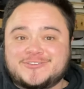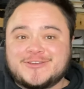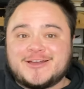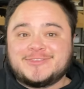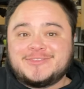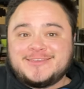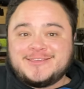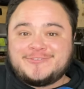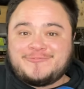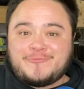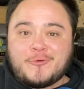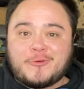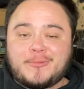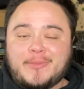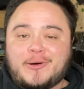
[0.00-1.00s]
got these
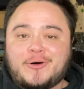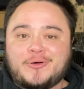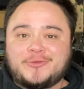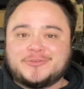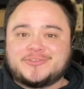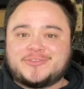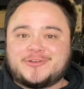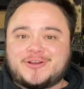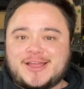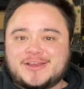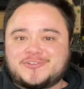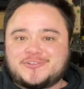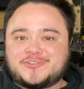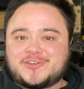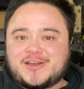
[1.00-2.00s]
4 balls. They're
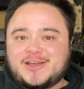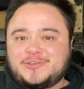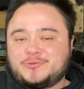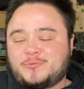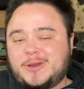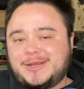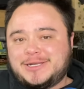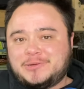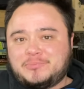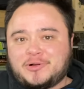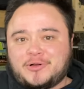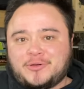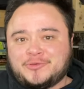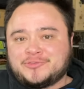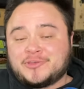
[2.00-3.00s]
exercise weighted
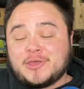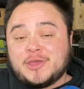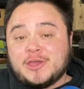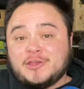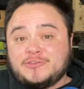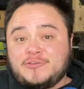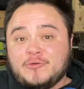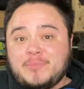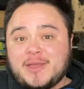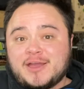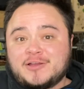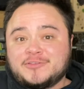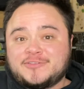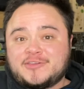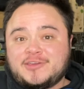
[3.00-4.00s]
balls, 2
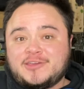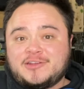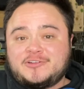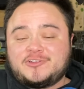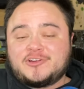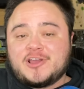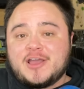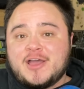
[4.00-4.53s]
pounds each.